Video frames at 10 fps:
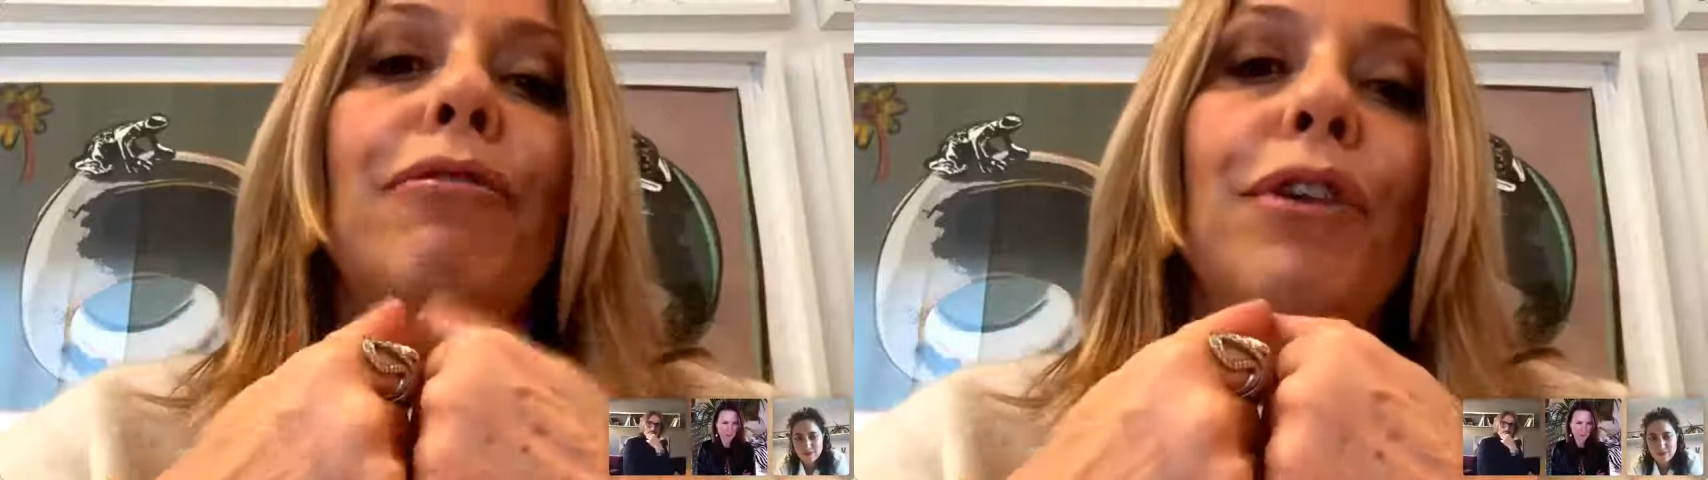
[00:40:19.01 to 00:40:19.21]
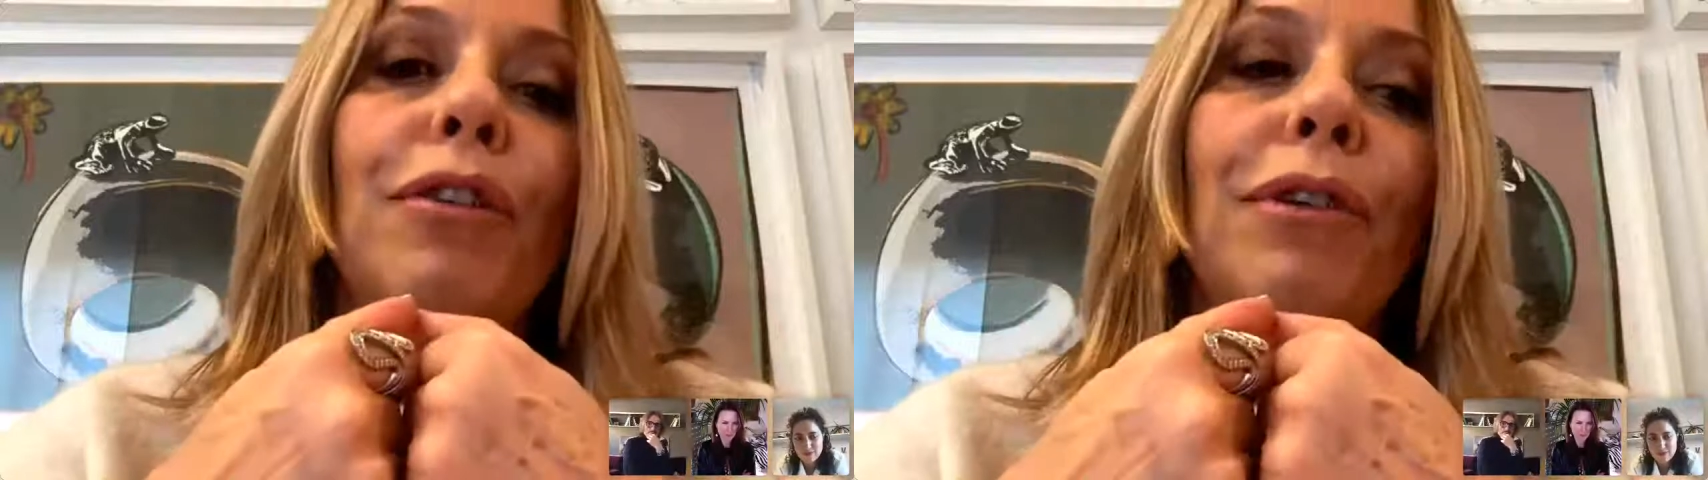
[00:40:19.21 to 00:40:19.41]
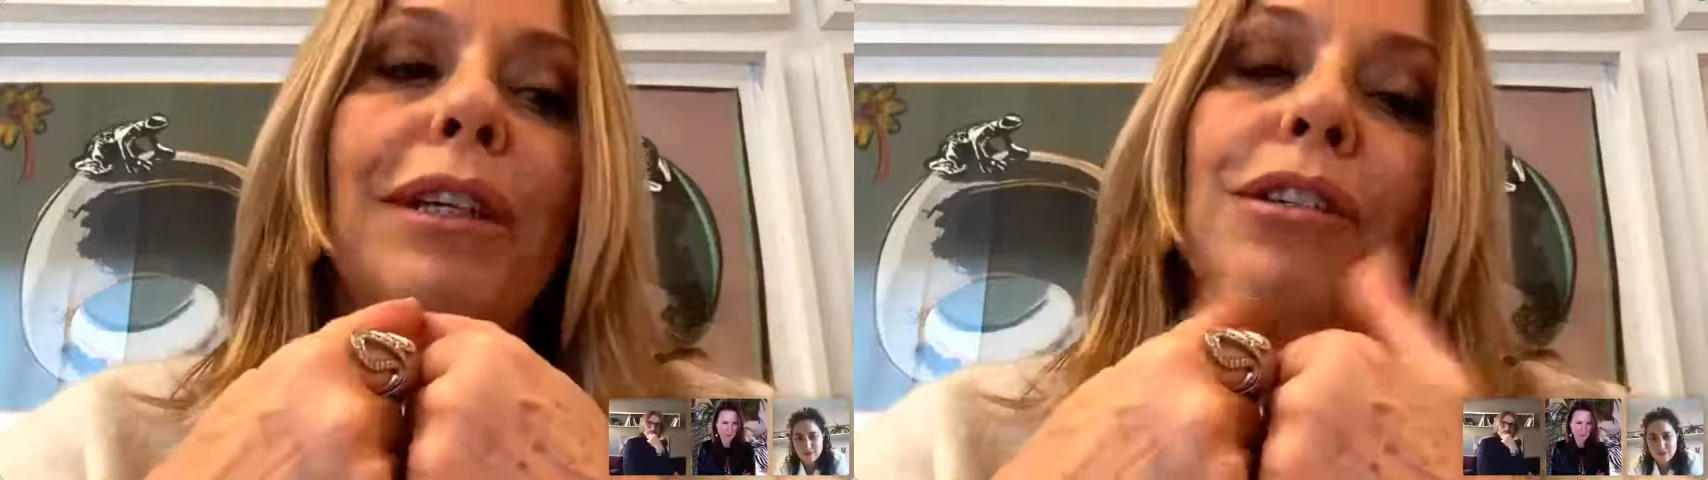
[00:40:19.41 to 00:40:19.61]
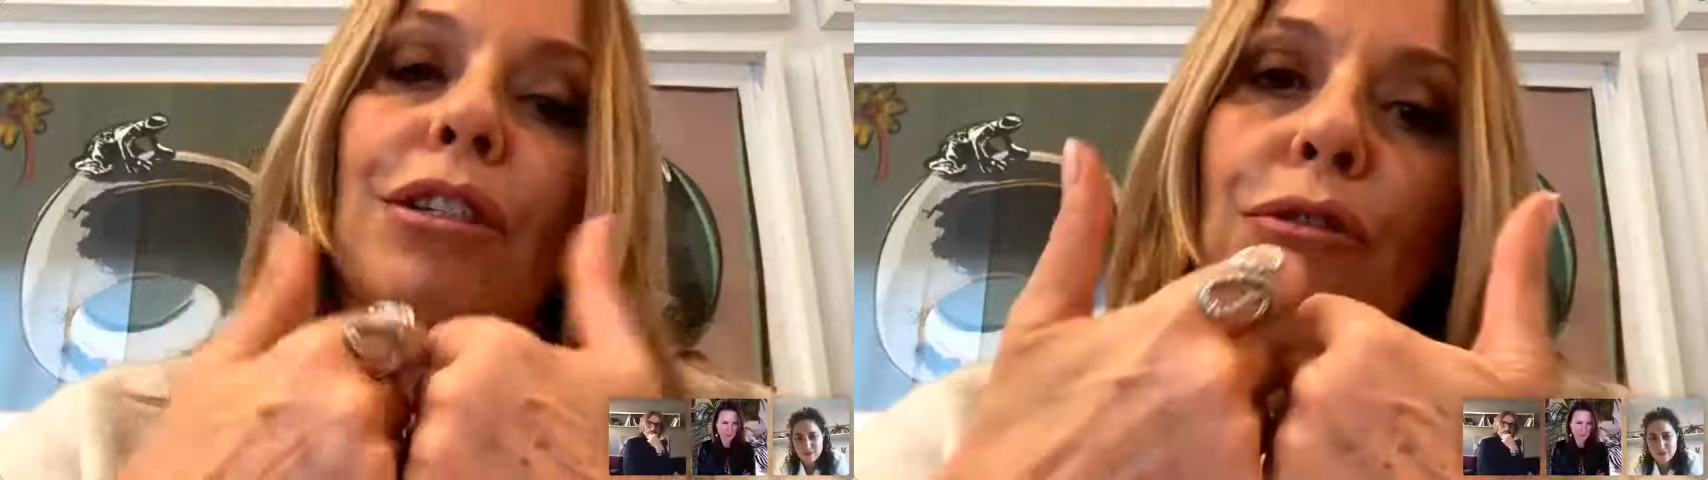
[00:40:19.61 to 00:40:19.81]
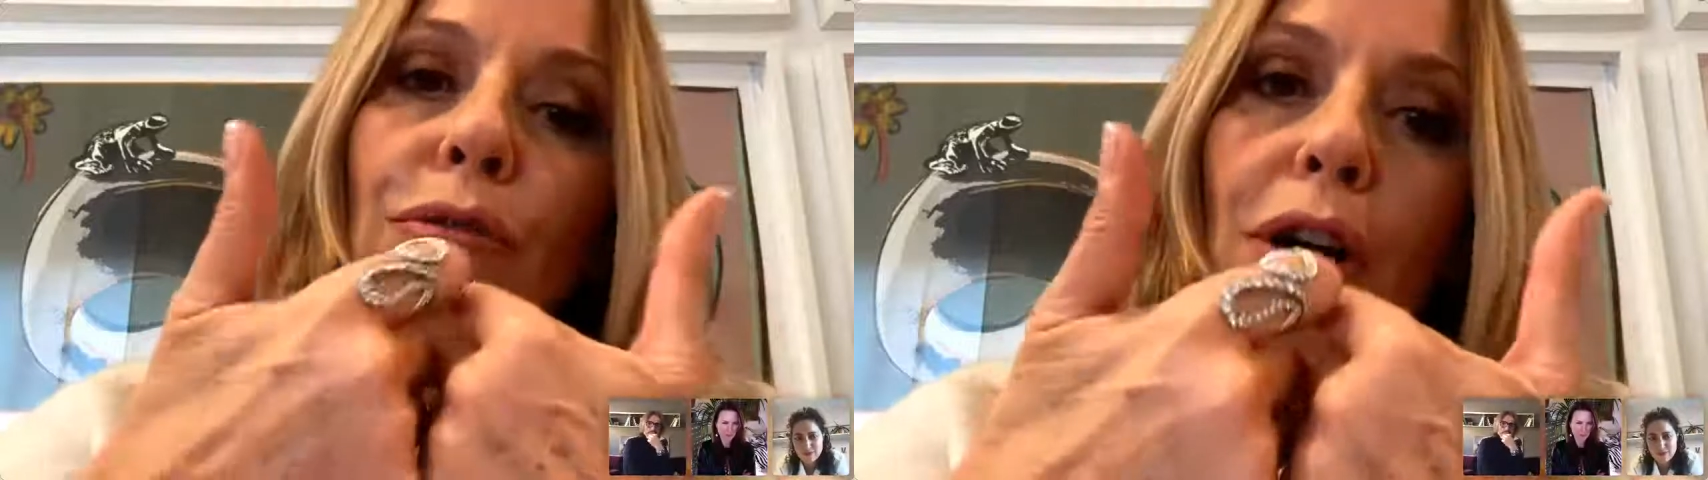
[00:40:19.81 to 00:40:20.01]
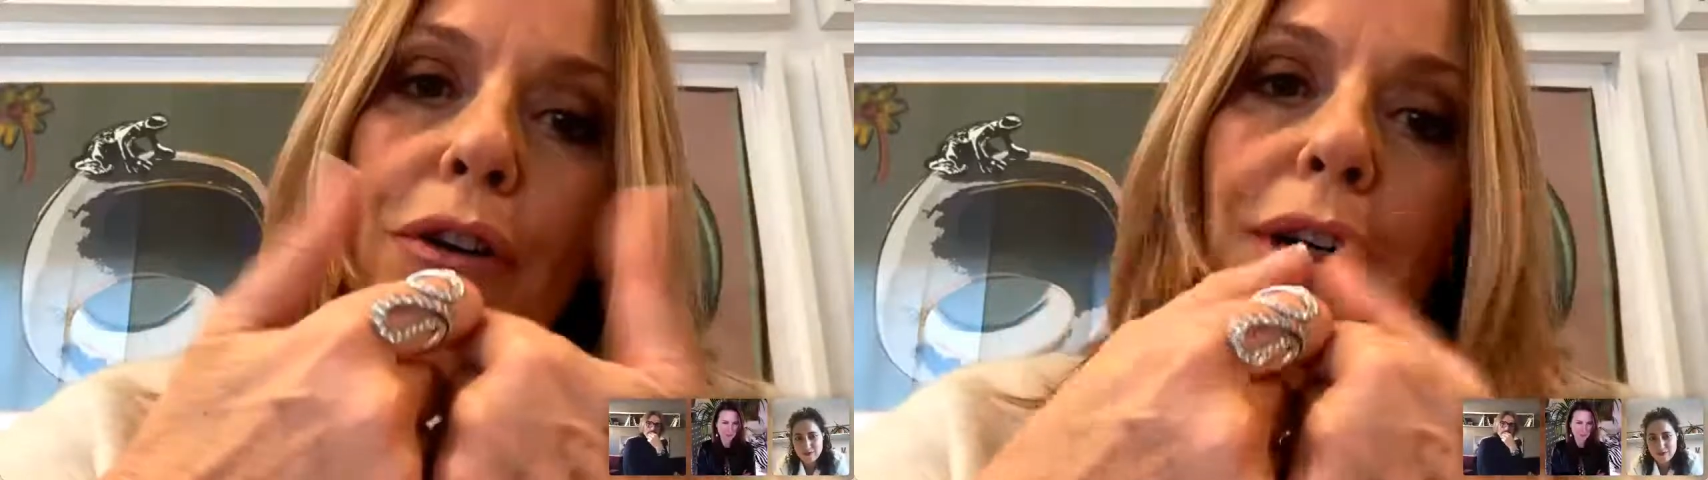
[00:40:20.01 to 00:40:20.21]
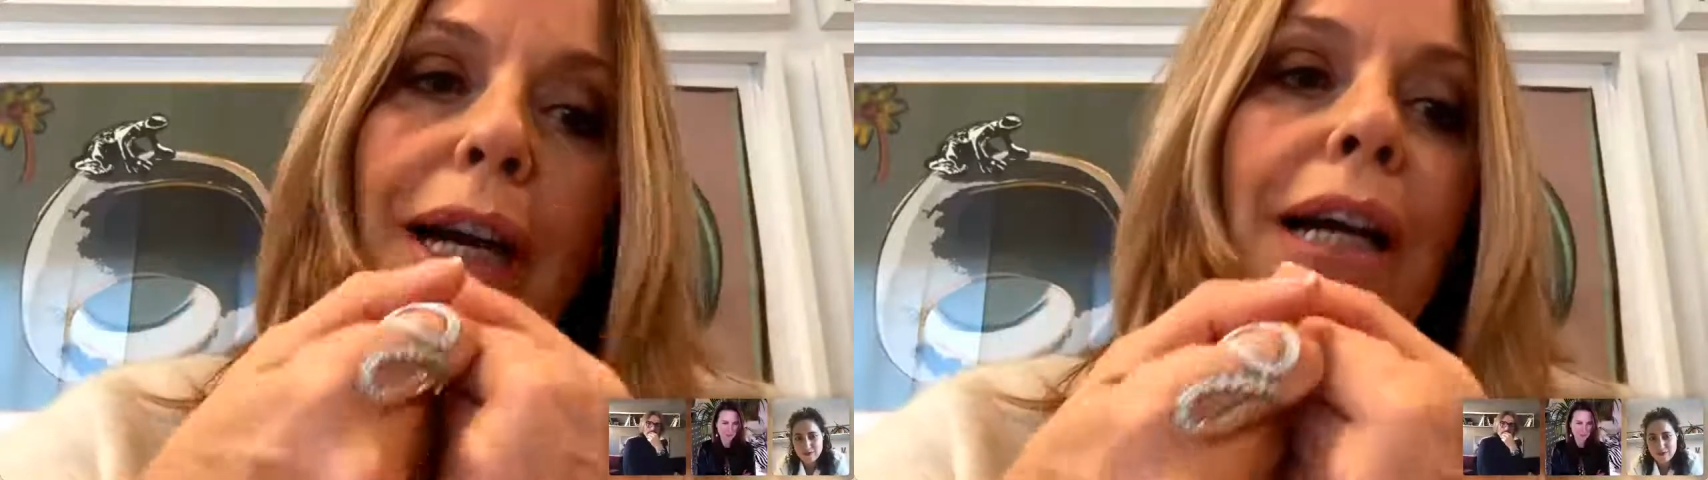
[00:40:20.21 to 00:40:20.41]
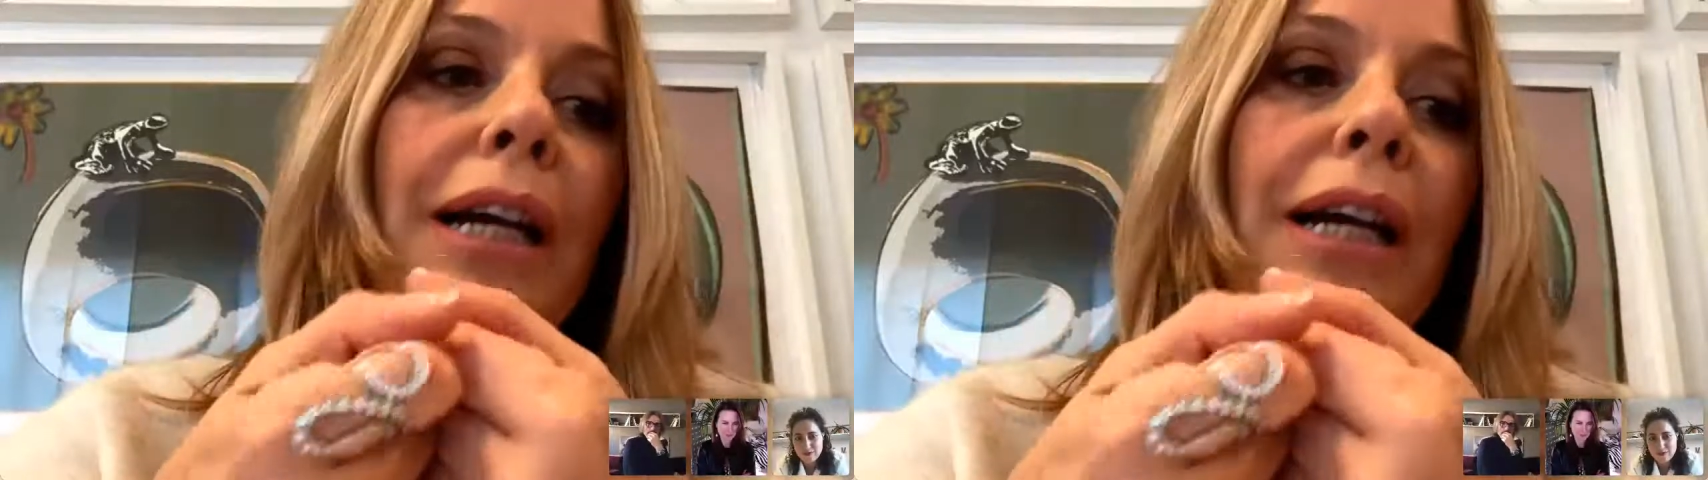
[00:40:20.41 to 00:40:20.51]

very strong,